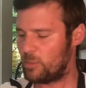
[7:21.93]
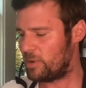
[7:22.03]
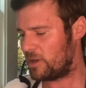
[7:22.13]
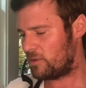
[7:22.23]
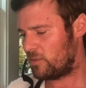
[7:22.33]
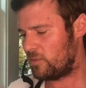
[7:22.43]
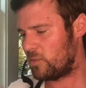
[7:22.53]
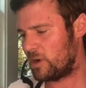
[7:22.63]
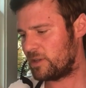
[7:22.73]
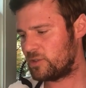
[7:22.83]
But
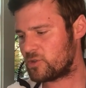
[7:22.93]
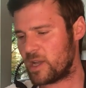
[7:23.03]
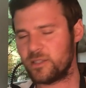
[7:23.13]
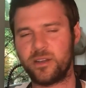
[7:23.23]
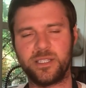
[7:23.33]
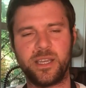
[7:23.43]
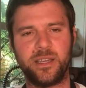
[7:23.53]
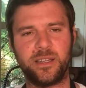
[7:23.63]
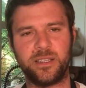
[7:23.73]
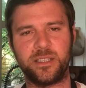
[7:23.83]
what dry
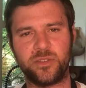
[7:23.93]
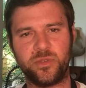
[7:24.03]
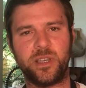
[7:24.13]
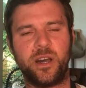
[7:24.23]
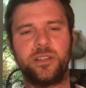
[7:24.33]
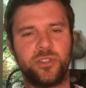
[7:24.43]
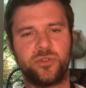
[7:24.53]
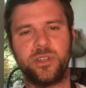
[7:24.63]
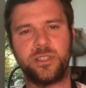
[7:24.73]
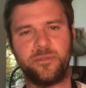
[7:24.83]
sauteing does is it really
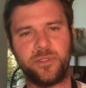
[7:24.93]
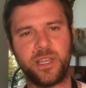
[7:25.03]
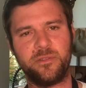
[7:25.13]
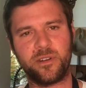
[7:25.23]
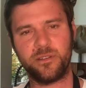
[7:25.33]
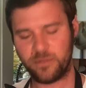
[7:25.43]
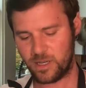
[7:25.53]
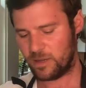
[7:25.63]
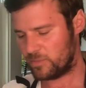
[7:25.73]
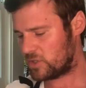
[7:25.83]
concentrates the flavor.
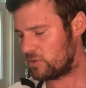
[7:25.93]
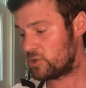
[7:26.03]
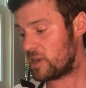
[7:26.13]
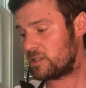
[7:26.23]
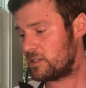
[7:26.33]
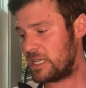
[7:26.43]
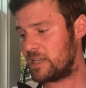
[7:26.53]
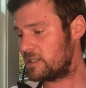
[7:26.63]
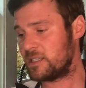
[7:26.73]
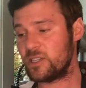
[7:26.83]
So dry
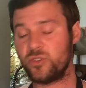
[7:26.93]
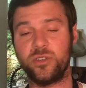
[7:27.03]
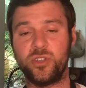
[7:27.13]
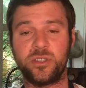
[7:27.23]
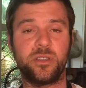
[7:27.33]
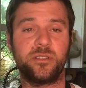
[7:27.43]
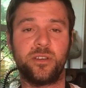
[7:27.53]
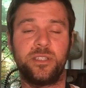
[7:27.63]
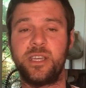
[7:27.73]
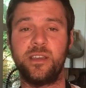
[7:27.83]
sauteing is essentially just
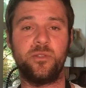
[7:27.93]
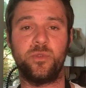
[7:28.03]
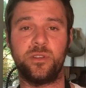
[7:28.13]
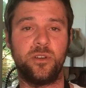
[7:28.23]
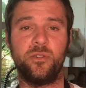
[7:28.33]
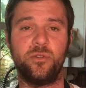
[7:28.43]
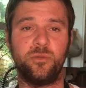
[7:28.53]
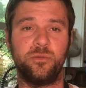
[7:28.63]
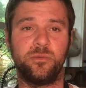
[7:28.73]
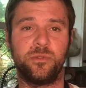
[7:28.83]
sauteing with
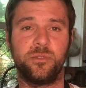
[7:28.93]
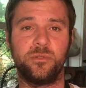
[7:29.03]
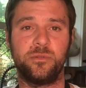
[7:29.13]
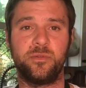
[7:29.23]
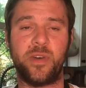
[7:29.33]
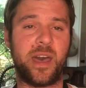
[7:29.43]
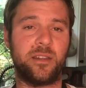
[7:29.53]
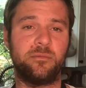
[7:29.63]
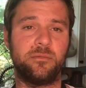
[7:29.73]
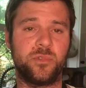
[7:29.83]
no fat.
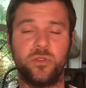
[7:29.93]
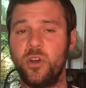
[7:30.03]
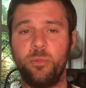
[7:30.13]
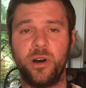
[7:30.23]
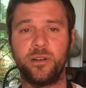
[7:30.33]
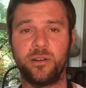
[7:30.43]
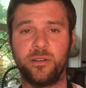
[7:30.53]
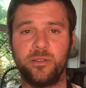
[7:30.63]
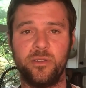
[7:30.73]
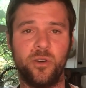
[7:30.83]
So no
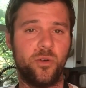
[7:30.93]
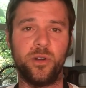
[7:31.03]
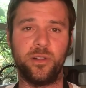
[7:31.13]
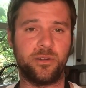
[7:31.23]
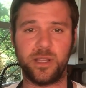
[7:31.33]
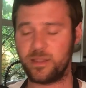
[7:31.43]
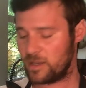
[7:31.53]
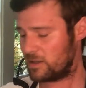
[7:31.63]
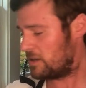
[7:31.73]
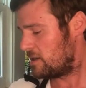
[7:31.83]
butter, no oil or
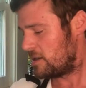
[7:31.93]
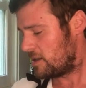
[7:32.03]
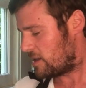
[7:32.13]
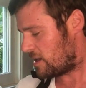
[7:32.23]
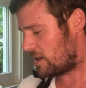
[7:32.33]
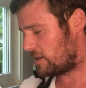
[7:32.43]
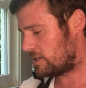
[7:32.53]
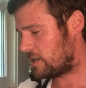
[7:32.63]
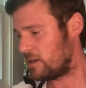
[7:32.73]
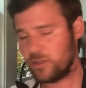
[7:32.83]
anything. And
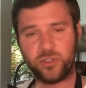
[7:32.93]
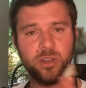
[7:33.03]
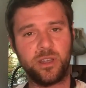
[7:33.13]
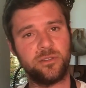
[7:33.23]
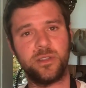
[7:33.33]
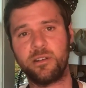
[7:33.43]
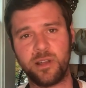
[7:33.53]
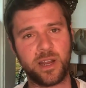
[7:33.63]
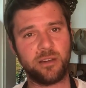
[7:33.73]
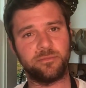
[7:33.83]
I'll show you how to do that
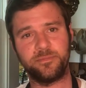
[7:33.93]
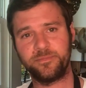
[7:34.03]
right now.